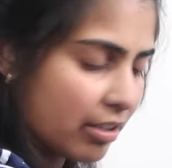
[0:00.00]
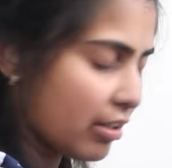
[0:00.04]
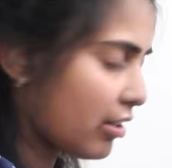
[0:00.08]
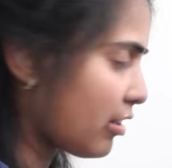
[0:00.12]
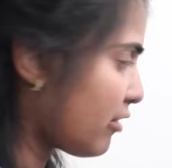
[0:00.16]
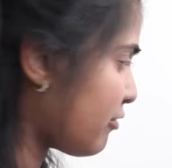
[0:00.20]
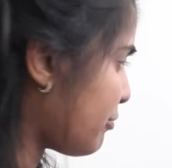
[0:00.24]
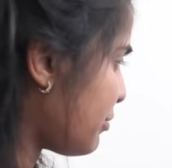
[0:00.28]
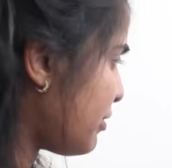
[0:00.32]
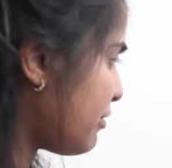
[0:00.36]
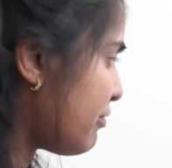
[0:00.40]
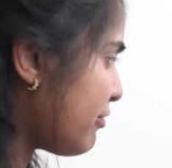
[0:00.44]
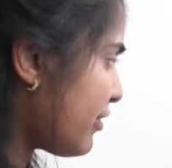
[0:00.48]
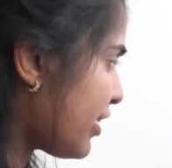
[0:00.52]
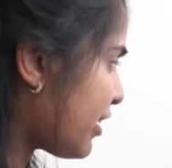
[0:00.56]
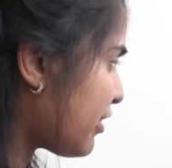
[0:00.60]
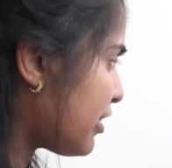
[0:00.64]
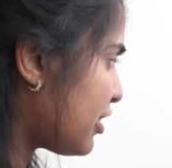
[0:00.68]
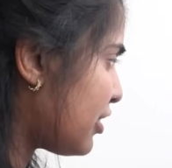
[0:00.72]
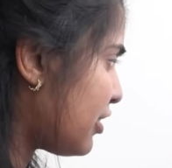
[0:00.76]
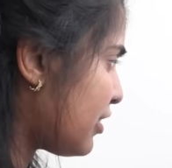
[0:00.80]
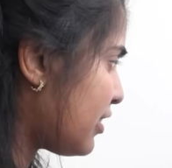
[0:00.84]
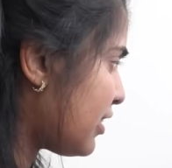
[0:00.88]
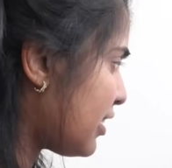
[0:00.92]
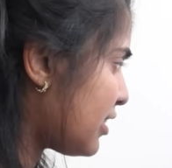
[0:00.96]
I've been very
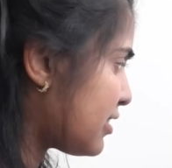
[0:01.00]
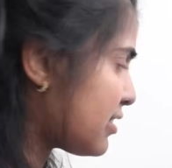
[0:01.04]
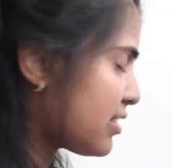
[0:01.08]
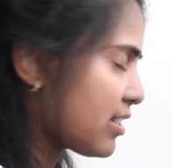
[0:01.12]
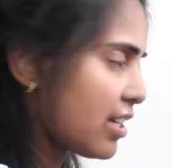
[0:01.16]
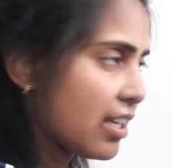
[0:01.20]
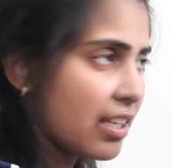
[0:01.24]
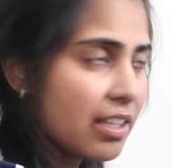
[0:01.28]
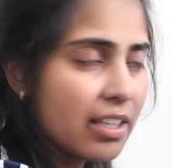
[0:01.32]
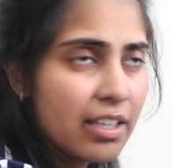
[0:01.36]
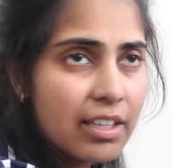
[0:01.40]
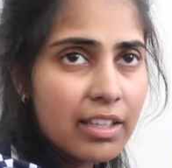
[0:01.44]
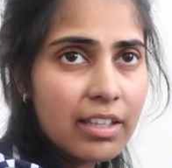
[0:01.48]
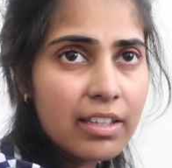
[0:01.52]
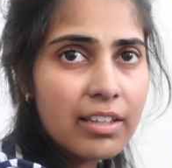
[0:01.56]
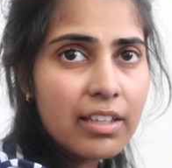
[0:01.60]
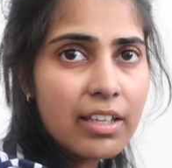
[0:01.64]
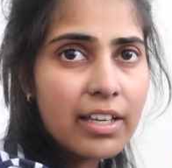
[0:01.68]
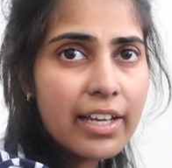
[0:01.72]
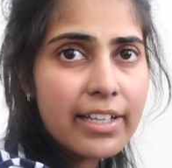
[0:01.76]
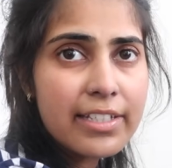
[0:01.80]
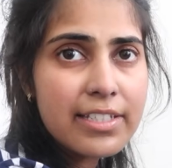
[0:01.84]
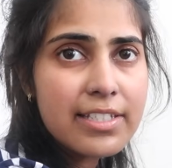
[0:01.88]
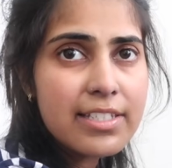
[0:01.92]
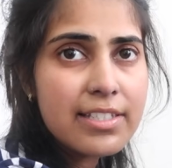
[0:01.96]
good at taking the
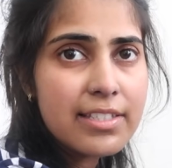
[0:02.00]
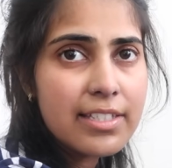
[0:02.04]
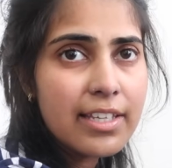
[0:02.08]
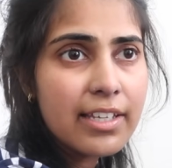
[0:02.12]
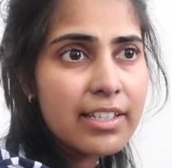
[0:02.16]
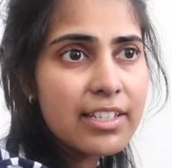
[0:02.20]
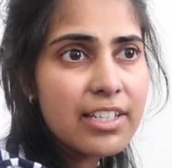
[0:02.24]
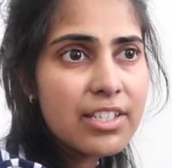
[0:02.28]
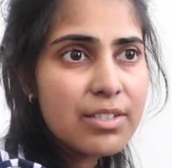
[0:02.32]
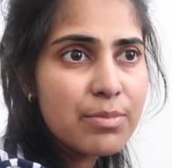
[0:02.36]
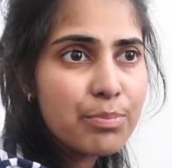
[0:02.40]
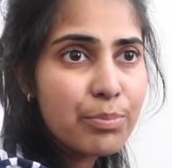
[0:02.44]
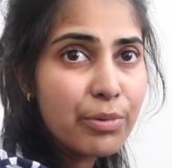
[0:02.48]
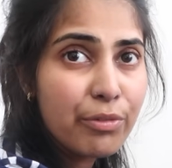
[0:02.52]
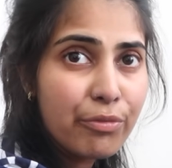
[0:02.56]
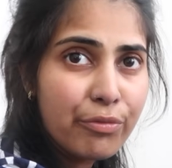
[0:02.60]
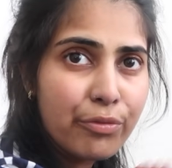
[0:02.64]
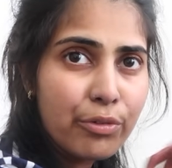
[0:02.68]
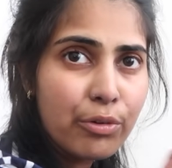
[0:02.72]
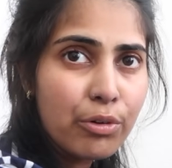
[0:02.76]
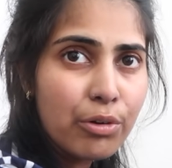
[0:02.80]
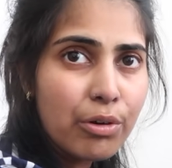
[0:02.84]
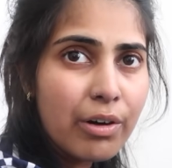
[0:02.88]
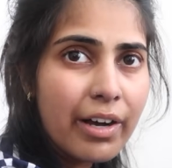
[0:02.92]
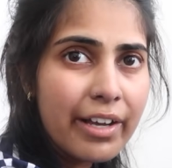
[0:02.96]
anti-sickness
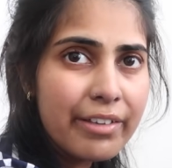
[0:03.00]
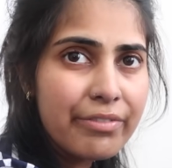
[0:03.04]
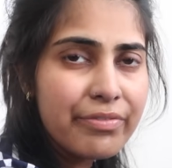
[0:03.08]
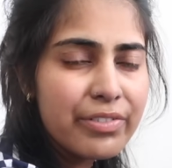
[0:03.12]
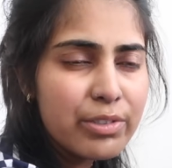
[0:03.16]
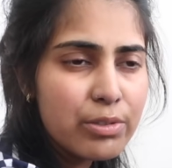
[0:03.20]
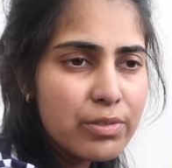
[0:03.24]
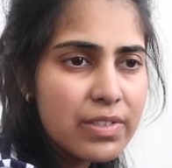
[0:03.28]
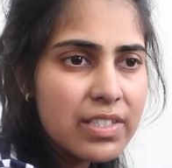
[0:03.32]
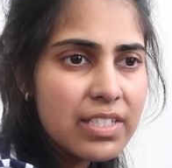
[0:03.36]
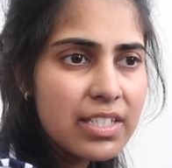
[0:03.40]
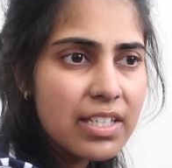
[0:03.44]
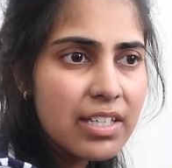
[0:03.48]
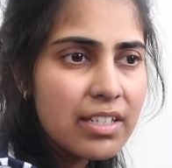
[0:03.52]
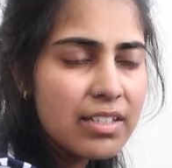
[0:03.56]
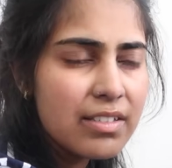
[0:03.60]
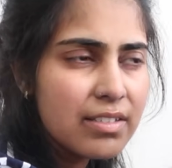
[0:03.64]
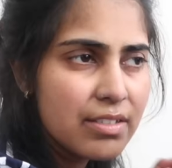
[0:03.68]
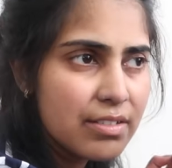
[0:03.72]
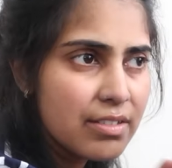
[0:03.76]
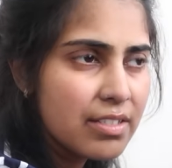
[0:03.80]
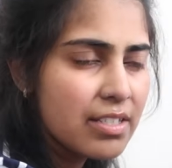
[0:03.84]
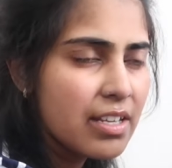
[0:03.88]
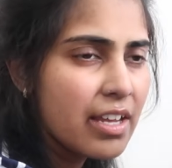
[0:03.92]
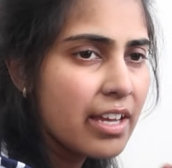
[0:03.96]
before I feel sick,
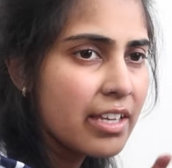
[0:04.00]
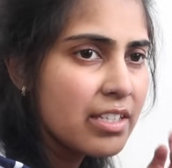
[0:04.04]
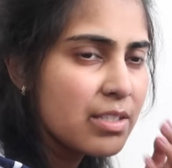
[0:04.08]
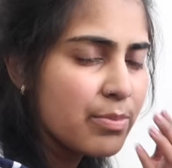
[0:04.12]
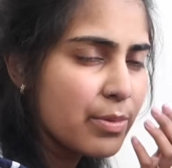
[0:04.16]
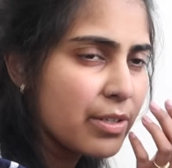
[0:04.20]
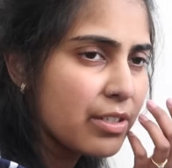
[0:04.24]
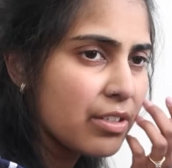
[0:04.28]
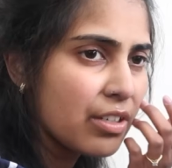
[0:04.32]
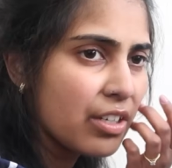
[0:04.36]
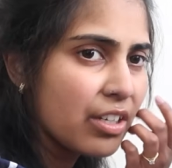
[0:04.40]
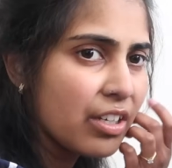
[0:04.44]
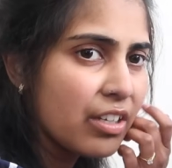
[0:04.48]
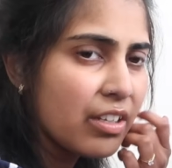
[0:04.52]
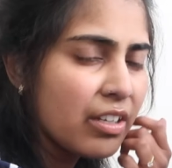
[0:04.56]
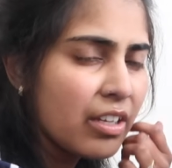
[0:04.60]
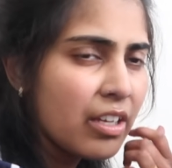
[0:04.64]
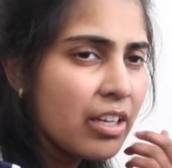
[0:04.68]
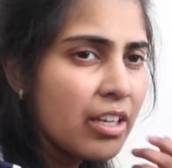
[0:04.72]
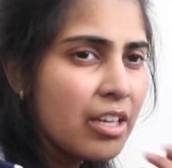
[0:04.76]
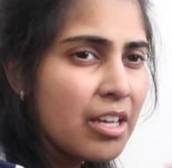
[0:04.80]
so today's been good.